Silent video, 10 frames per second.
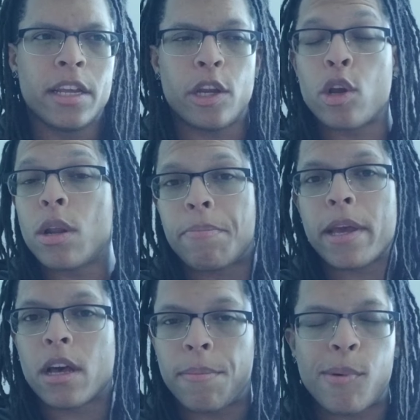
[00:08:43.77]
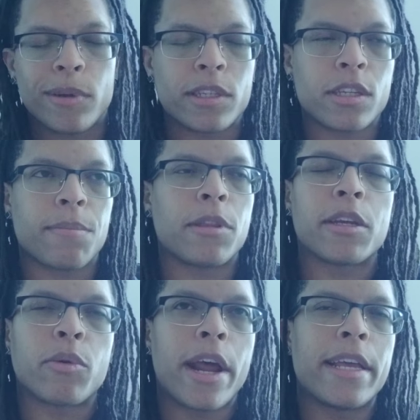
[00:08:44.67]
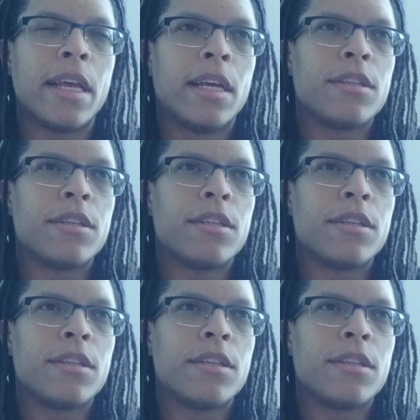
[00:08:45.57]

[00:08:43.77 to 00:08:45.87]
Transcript: you're going to pick up on something, right?